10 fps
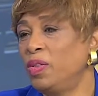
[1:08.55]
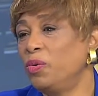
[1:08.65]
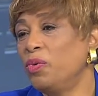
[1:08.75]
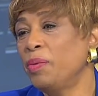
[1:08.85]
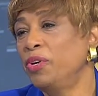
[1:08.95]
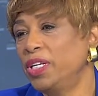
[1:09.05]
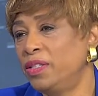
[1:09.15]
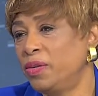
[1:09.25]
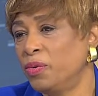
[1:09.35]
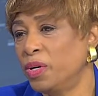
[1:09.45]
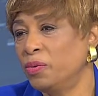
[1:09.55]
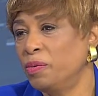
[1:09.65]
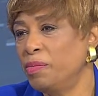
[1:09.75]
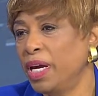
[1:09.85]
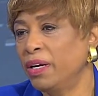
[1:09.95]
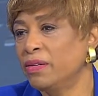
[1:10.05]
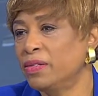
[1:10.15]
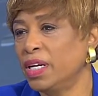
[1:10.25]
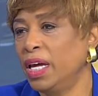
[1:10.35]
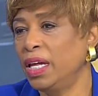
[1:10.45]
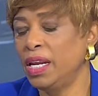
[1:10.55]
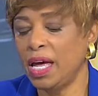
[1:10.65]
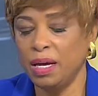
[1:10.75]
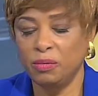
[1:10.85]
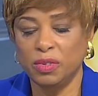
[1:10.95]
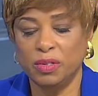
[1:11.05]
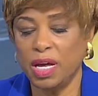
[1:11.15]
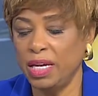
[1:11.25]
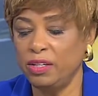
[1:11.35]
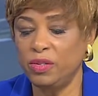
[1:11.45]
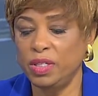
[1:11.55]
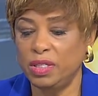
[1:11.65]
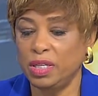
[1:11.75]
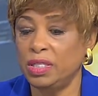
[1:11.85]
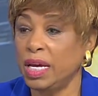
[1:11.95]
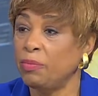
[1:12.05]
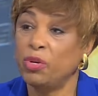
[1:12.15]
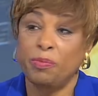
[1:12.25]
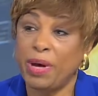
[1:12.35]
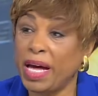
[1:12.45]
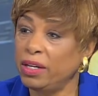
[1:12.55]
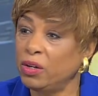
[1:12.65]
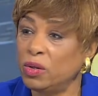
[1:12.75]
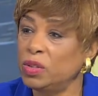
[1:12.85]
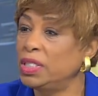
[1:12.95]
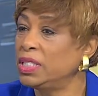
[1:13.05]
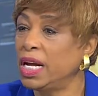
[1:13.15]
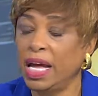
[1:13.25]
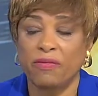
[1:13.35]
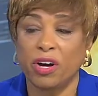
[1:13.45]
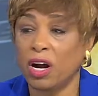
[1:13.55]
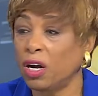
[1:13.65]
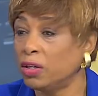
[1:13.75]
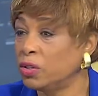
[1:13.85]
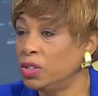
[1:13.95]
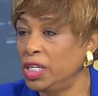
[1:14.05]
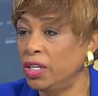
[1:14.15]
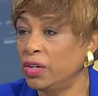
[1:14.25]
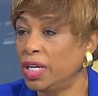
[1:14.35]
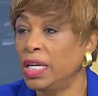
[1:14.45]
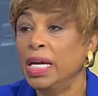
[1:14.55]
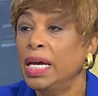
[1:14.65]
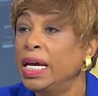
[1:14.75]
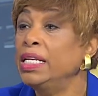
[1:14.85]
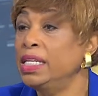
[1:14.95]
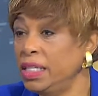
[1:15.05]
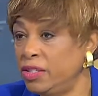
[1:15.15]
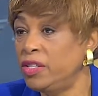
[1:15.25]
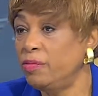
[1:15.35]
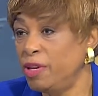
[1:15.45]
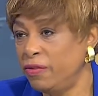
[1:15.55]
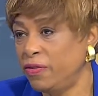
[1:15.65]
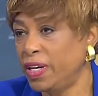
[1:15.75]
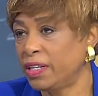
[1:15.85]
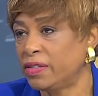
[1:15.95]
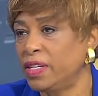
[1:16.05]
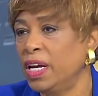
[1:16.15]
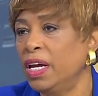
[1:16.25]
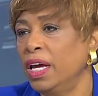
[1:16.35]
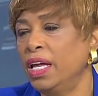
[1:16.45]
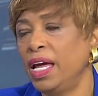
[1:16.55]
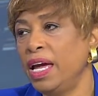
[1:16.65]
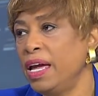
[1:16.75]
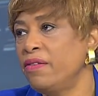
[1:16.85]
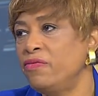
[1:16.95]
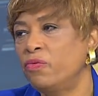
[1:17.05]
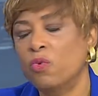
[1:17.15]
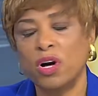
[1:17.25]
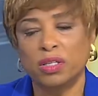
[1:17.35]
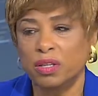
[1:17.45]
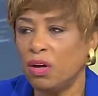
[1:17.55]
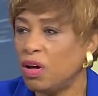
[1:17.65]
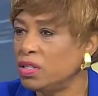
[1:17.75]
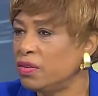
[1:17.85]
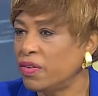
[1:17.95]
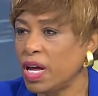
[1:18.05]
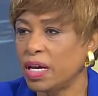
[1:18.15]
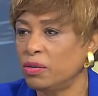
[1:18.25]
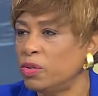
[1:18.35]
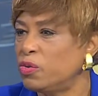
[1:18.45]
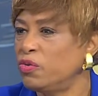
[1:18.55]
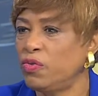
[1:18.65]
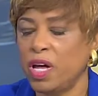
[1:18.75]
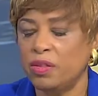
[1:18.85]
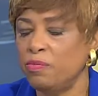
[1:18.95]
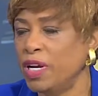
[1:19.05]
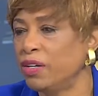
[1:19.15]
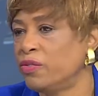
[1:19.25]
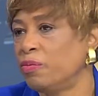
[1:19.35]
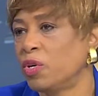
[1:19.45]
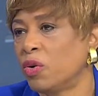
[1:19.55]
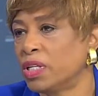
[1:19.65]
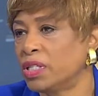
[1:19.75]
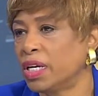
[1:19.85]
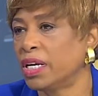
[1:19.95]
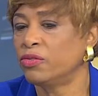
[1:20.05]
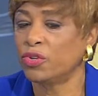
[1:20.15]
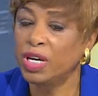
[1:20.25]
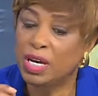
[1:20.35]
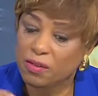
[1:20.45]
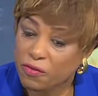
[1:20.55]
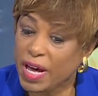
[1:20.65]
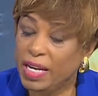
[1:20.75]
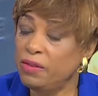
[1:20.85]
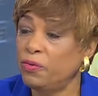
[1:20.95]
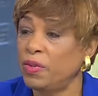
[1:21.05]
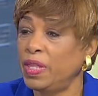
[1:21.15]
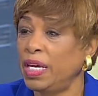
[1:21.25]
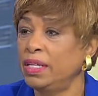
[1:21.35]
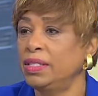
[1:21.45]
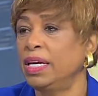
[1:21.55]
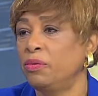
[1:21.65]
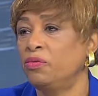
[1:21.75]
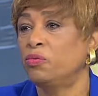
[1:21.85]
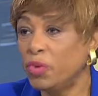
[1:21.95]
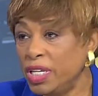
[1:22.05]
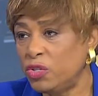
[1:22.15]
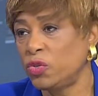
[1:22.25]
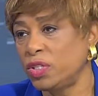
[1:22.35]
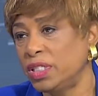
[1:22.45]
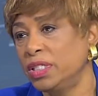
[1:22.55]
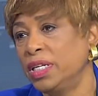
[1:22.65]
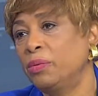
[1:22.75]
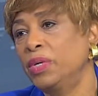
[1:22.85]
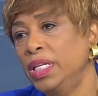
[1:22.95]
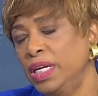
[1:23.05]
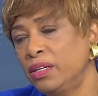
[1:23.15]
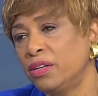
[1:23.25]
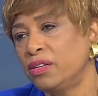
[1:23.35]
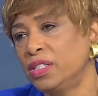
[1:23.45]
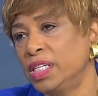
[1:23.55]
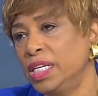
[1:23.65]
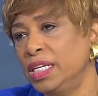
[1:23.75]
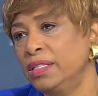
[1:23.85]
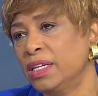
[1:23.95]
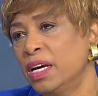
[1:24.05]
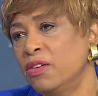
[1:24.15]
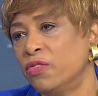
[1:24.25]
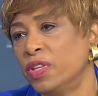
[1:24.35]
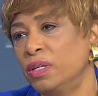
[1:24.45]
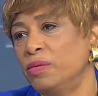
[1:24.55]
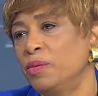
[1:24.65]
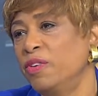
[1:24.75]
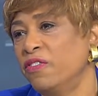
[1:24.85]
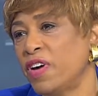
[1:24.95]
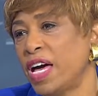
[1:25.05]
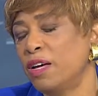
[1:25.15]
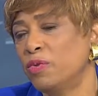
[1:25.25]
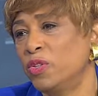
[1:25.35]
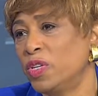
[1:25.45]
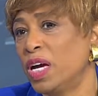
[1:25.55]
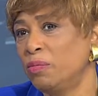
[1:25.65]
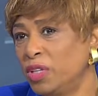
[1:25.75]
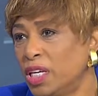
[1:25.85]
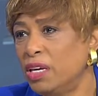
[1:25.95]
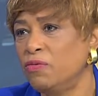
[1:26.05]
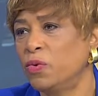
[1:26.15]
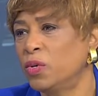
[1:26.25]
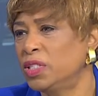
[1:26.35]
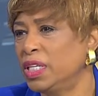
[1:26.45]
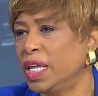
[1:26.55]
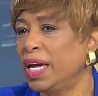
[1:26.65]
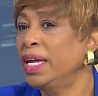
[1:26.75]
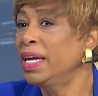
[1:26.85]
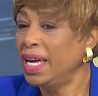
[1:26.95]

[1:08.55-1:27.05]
The, the rubber hits the road with mayors, and I will I use this example. Pothole does not have an R or D on it. Yeah. It needs to be fixed. And I have walked the halls of Congress with other mayors from across the country, fighting for things that resources that we need in our cities for them to be viable. So I'm looking forward to that.